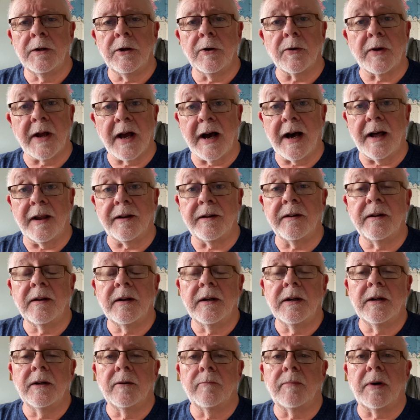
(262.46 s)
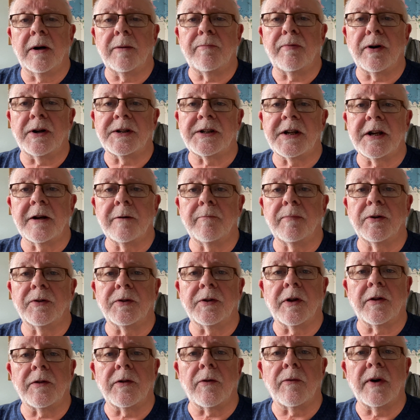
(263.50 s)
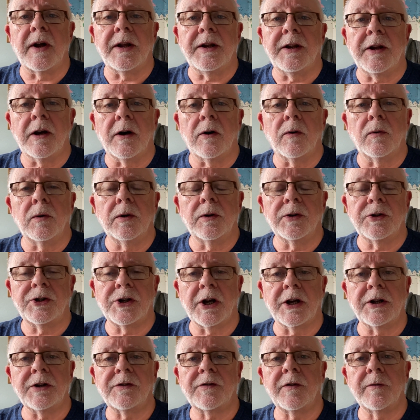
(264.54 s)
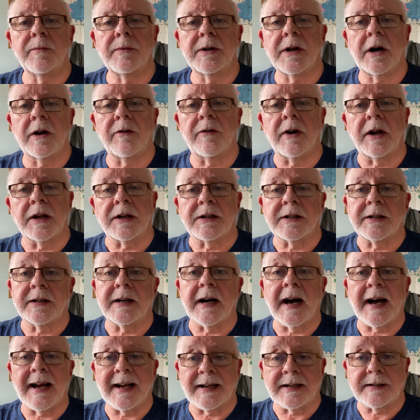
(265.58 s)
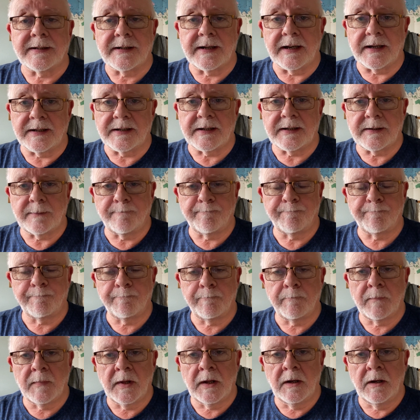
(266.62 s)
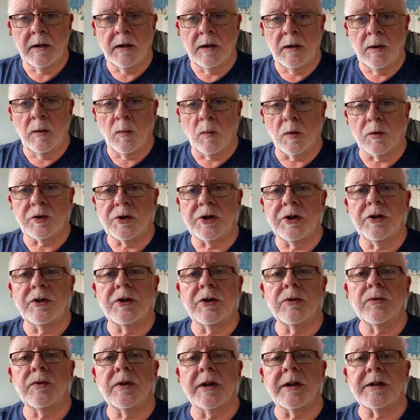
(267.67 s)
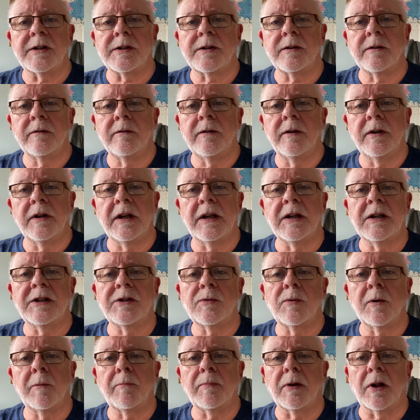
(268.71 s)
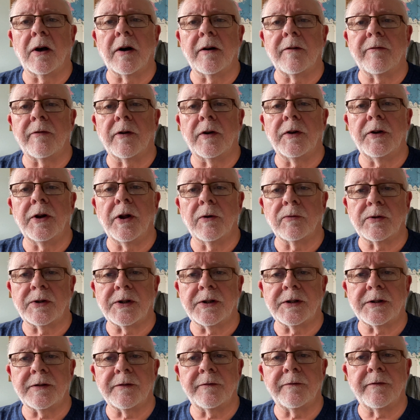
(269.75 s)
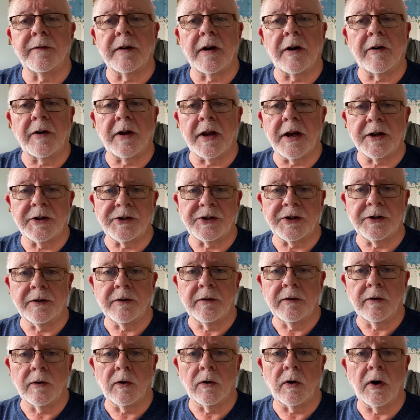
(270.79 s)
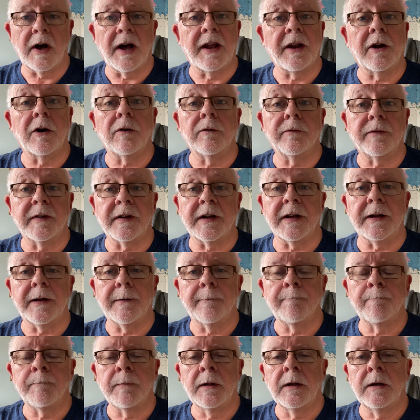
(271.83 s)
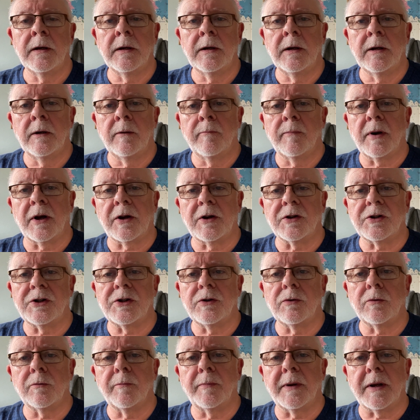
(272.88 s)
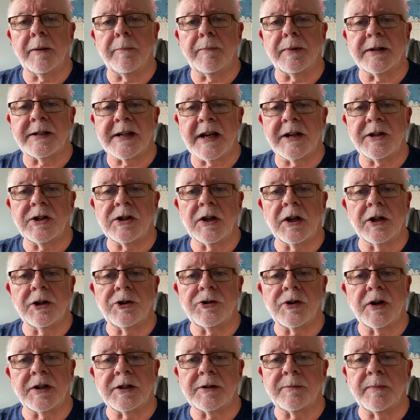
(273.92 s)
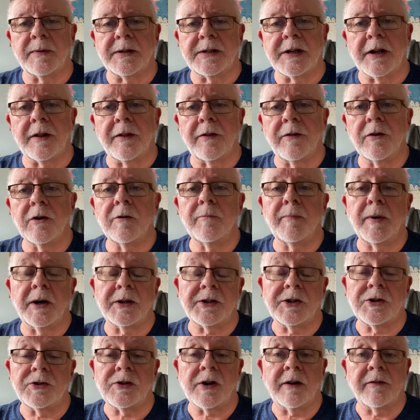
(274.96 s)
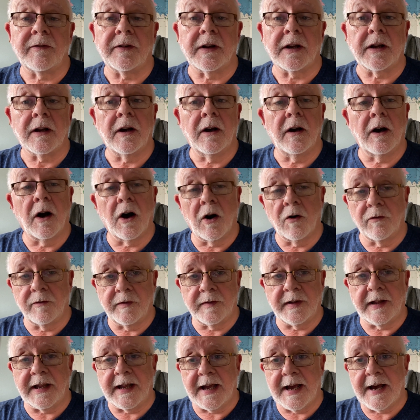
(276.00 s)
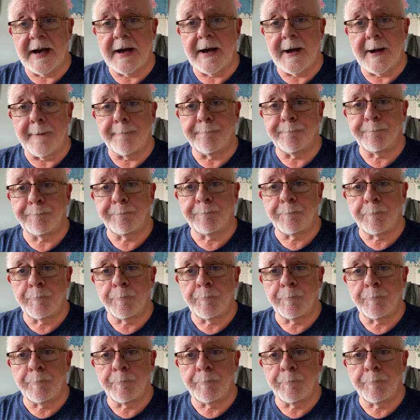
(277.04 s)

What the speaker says: You can, by pressing a button on the radio, change from direct to access. Once you do this, you need to apply for a Notice of Variation, or NOV, because you will be potentially transmitting third-party traffic over the air.